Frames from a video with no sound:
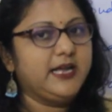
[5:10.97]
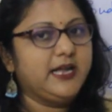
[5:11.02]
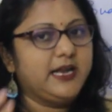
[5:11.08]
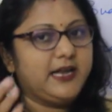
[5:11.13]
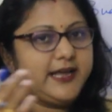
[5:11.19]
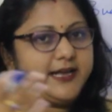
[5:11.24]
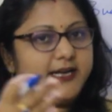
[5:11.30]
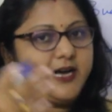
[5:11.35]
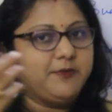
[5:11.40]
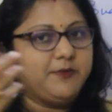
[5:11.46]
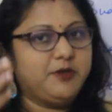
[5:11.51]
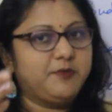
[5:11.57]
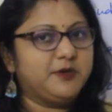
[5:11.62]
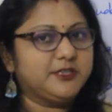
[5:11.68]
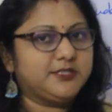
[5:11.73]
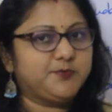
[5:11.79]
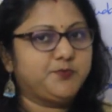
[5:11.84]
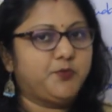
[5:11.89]
Like
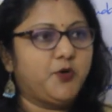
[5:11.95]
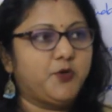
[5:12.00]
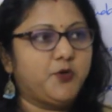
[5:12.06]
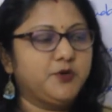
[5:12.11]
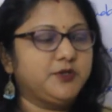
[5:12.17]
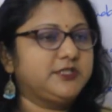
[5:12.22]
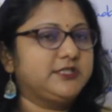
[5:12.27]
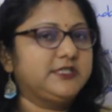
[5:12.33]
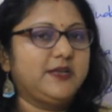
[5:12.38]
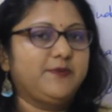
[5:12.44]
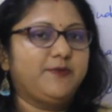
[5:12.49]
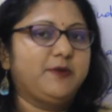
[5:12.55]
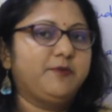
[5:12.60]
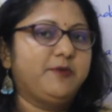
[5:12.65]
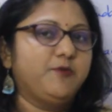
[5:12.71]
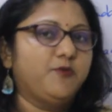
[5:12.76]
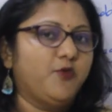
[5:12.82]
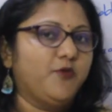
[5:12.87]
amoeba spores, they will
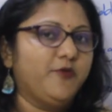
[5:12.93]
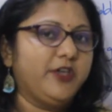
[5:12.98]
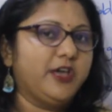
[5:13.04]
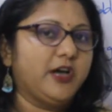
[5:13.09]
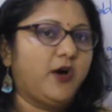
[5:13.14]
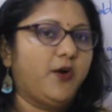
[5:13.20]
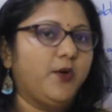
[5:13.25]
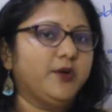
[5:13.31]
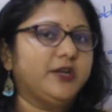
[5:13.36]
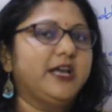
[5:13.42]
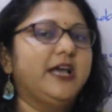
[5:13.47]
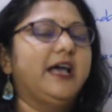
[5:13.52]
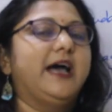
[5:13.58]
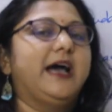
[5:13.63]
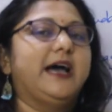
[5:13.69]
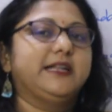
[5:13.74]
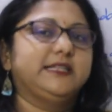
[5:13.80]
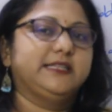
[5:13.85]
be moving out
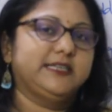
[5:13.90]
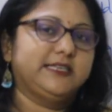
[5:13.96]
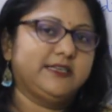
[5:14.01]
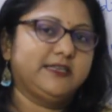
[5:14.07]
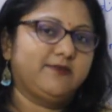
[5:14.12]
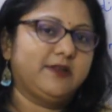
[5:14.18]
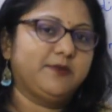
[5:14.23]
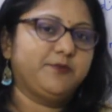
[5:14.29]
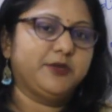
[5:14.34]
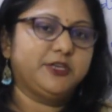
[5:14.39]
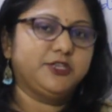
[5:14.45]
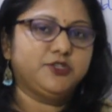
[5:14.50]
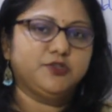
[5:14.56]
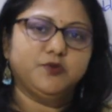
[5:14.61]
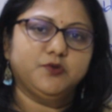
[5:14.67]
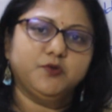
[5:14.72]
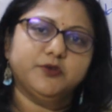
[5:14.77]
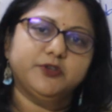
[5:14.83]
and they develop
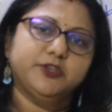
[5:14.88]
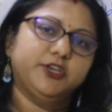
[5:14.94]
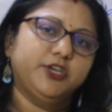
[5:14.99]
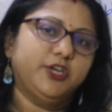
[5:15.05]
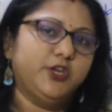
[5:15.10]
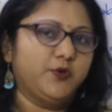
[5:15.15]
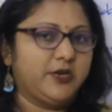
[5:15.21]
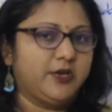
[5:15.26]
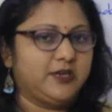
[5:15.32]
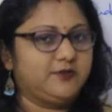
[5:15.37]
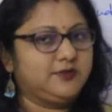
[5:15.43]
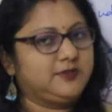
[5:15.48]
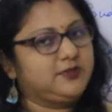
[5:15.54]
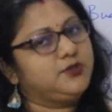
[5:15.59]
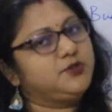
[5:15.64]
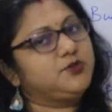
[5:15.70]
into new individuals.